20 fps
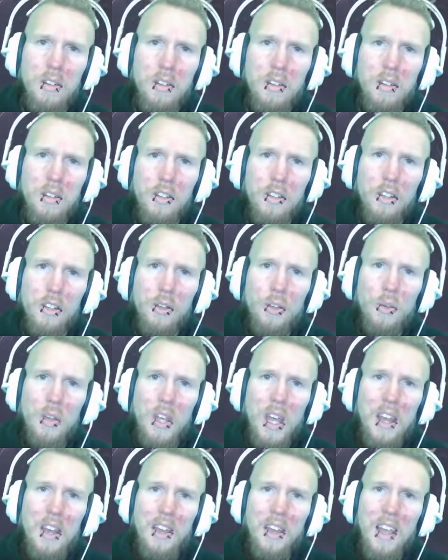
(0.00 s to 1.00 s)
You
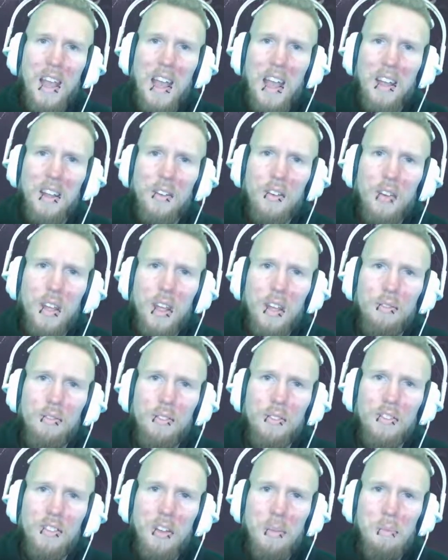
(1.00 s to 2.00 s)
getting angry for
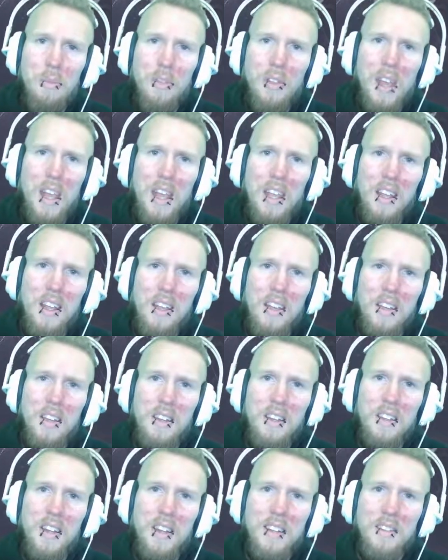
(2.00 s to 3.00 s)
something
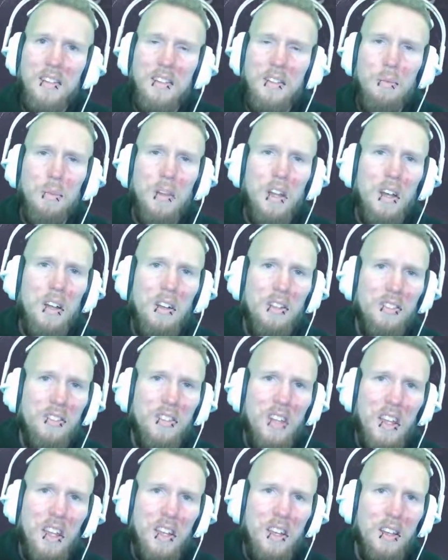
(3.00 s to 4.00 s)
that someone else
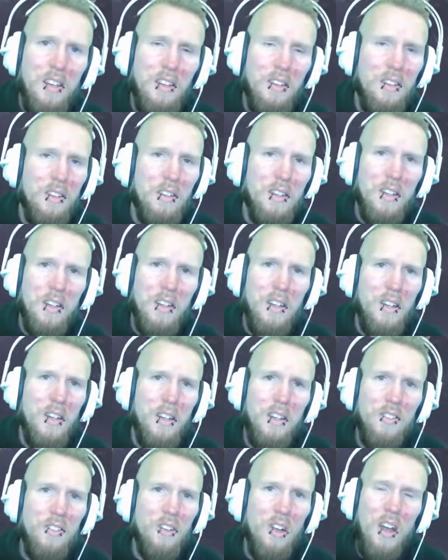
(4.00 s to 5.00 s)
did,
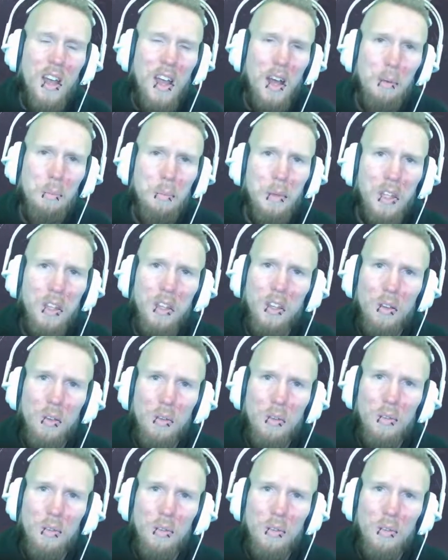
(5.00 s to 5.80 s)
it's not helping you.